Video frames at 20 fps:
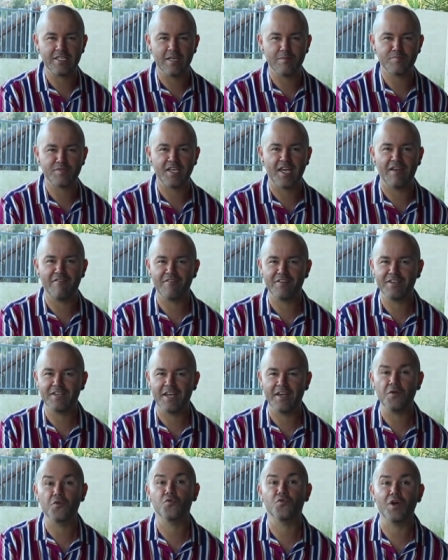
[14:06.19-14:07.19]
tips every
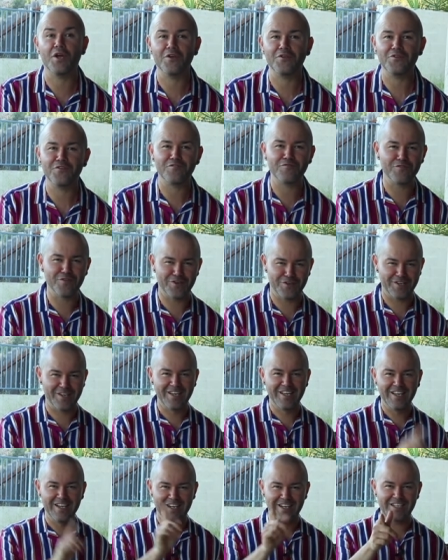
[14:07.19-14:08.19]
day right on your phone?
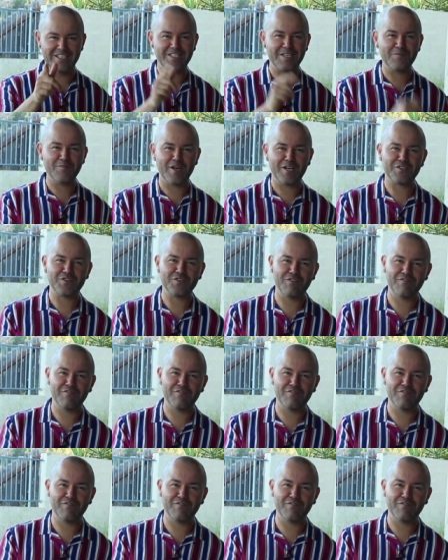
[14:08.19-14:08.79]
Let's get back to